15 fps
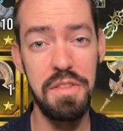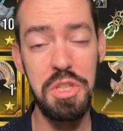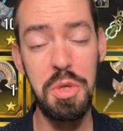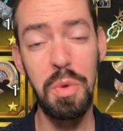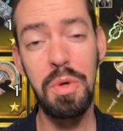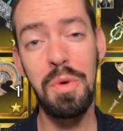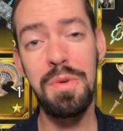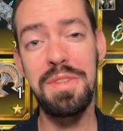
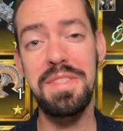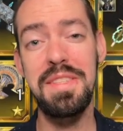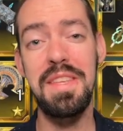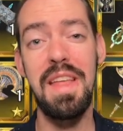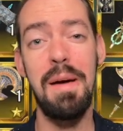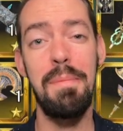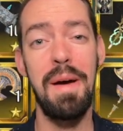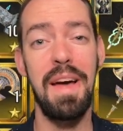you're going to see
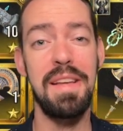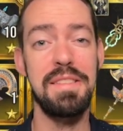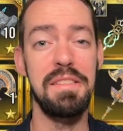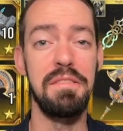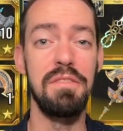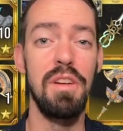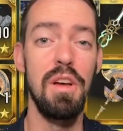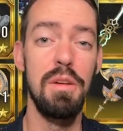that
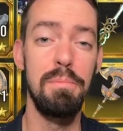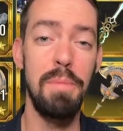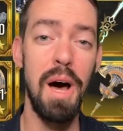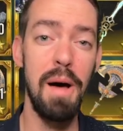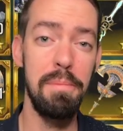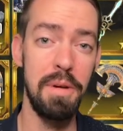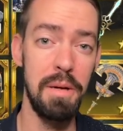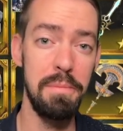passive
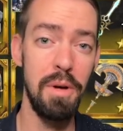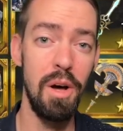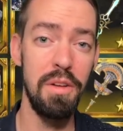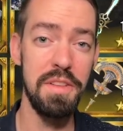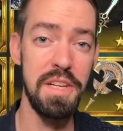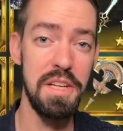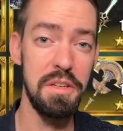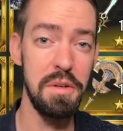pop up on
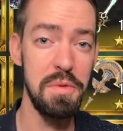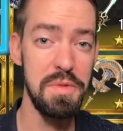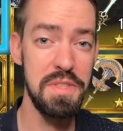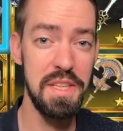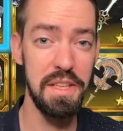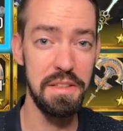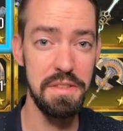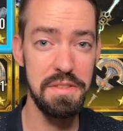the hero
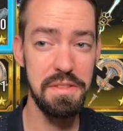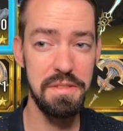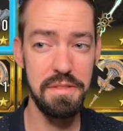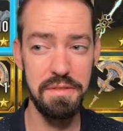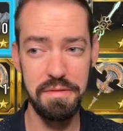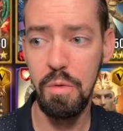skills.